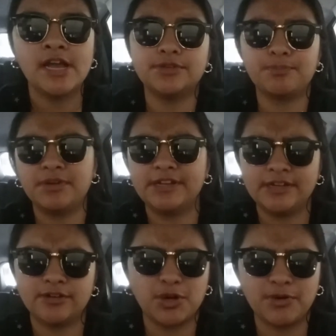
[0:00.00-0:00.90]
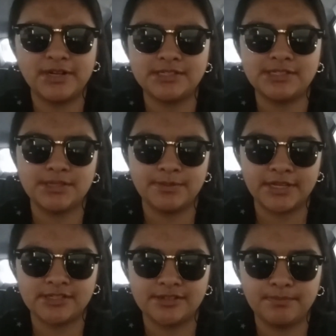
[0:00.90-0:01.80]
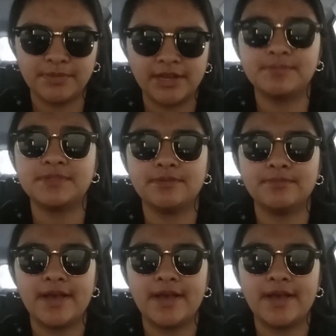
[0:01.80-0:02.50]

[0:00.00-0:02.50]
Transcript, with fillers: to put in a request to pick, pick up some